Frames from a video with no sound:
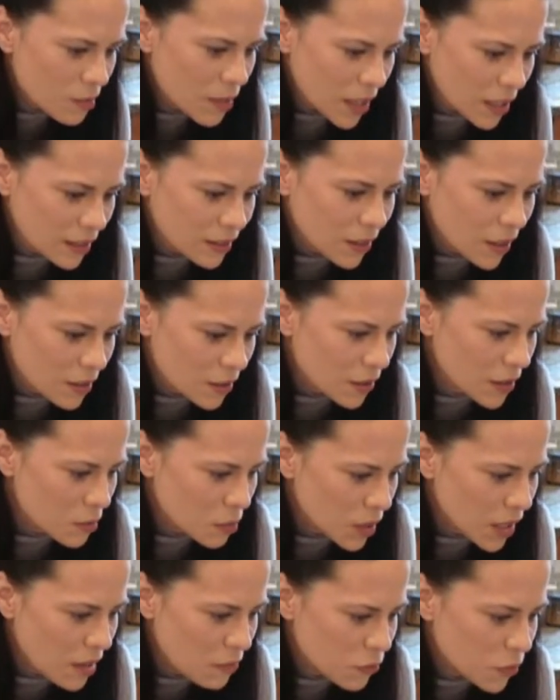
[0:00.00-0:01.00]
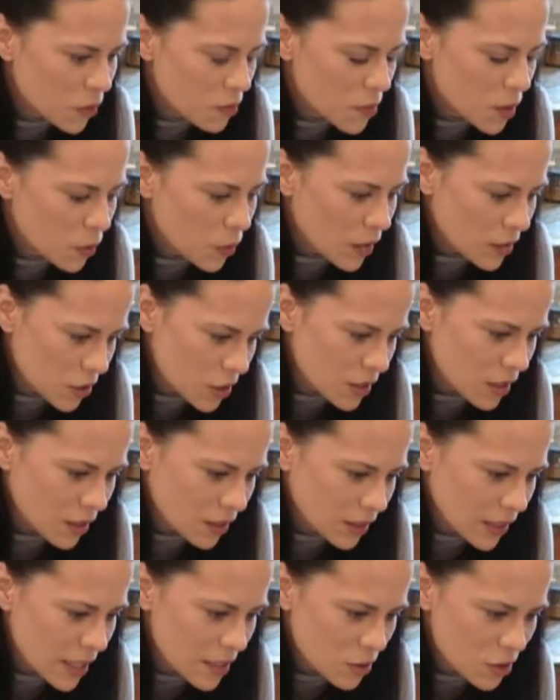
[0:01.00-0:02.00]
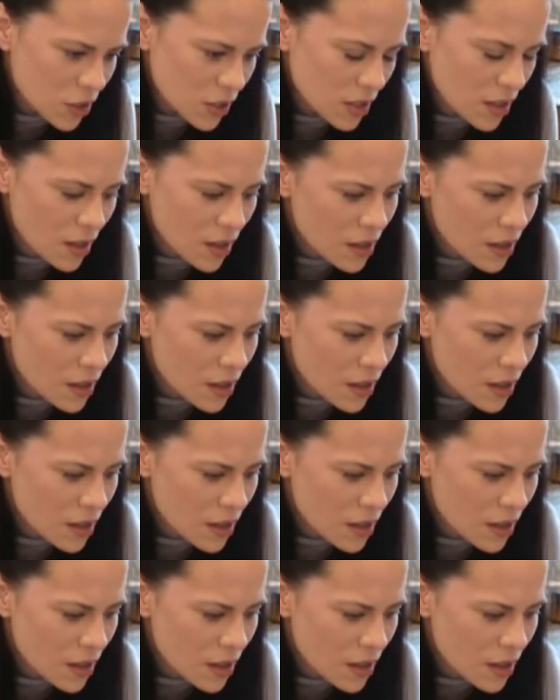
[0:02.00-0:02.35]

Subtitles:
money laundering platform, the watchdog alleged.